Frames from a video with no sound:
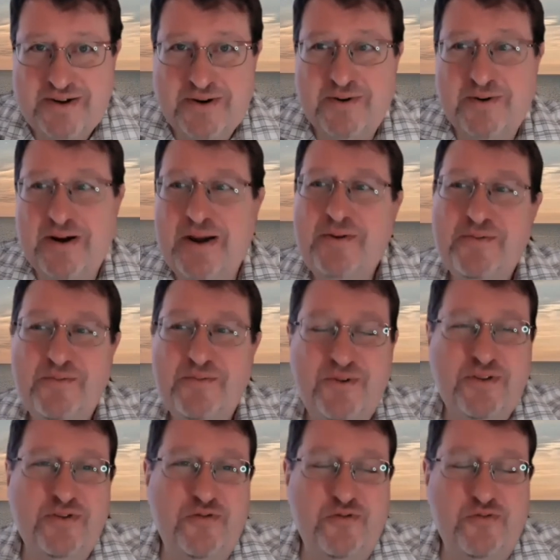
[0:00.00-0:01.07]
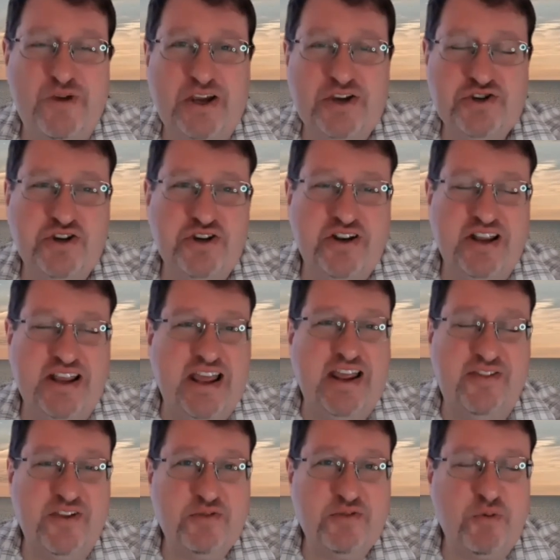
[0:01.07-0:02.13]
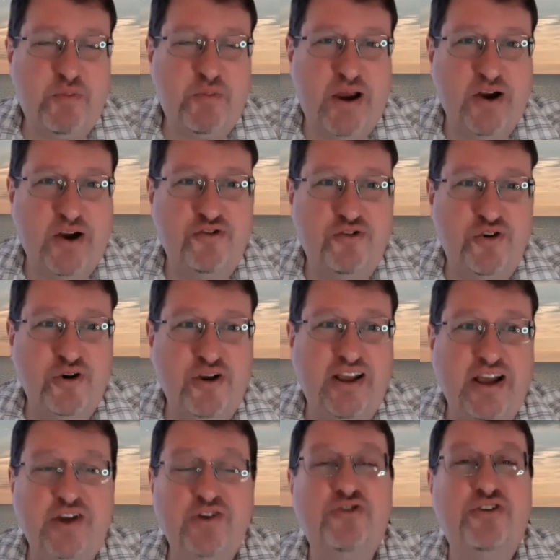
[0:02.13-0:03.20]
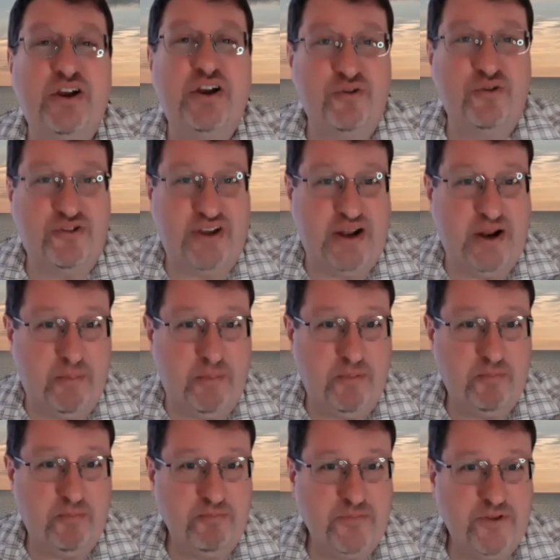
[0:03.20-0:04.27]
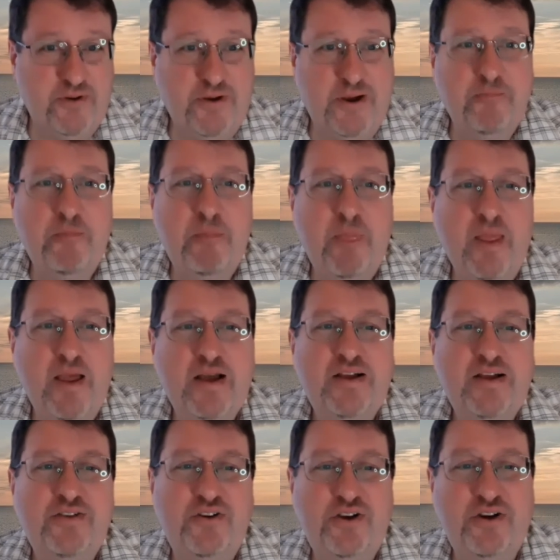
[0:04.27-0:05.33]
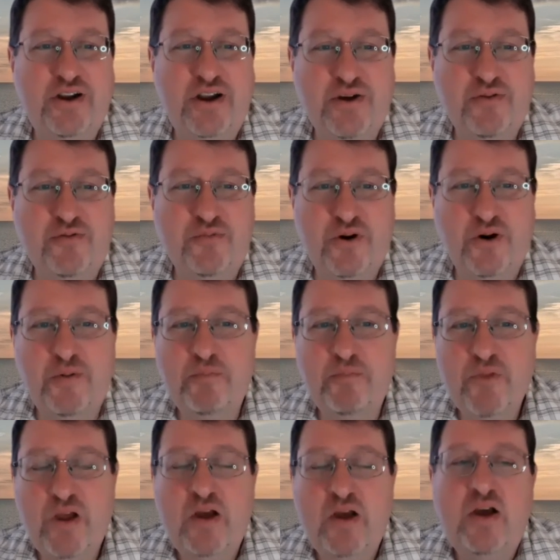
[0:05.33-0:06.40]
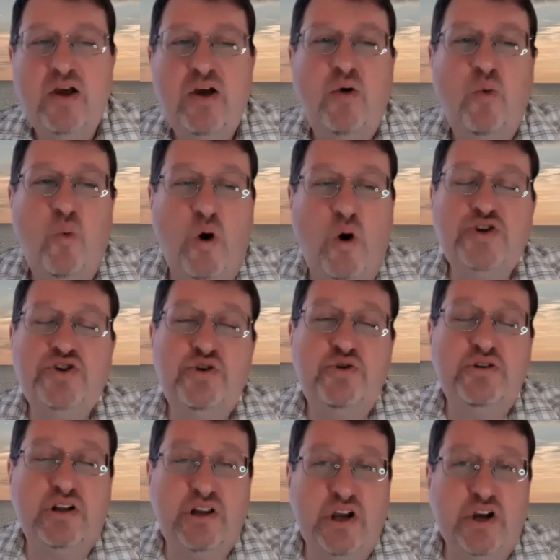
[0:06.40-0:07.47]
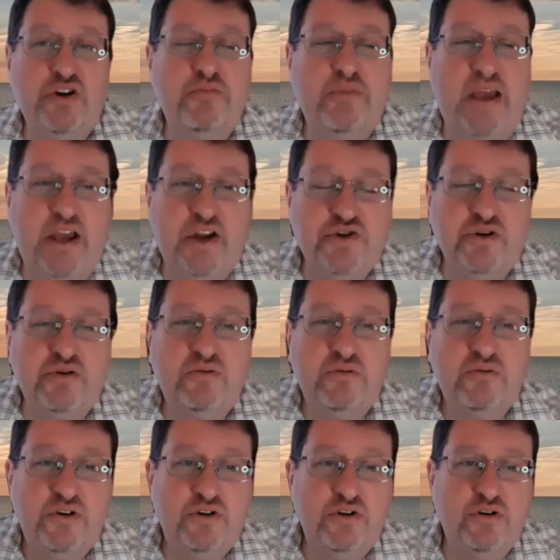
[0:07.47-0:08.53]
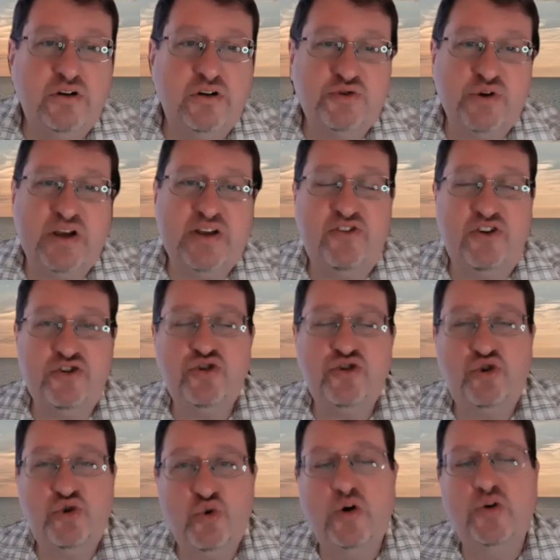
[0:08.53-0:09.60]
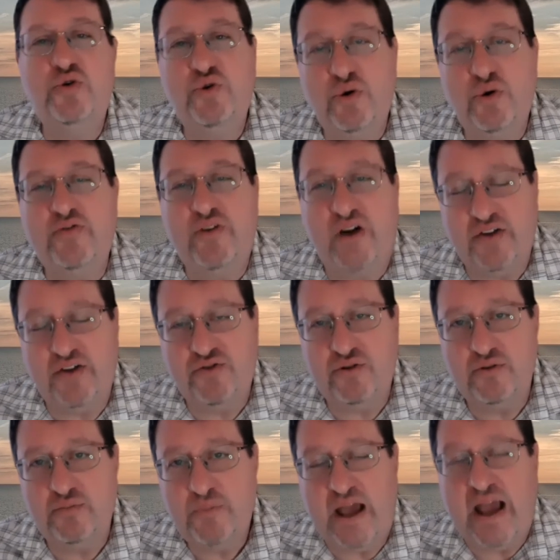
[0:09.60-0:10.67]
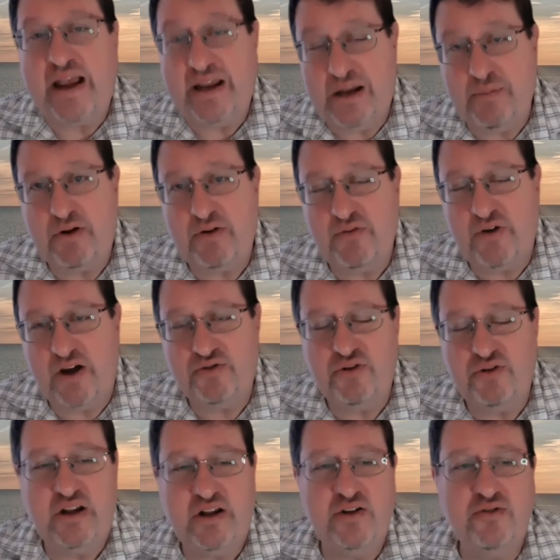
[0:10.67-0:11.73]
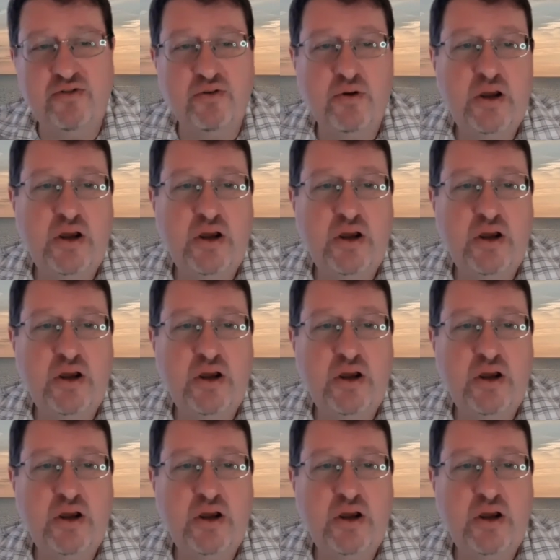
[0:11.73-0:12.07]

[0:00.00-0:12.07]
right? With information, getting things prepared so you can get your schedule set up. Okay. So you're going to hear from her. Once you declare your major, you'll transition to a new advisor, academic advisor that is,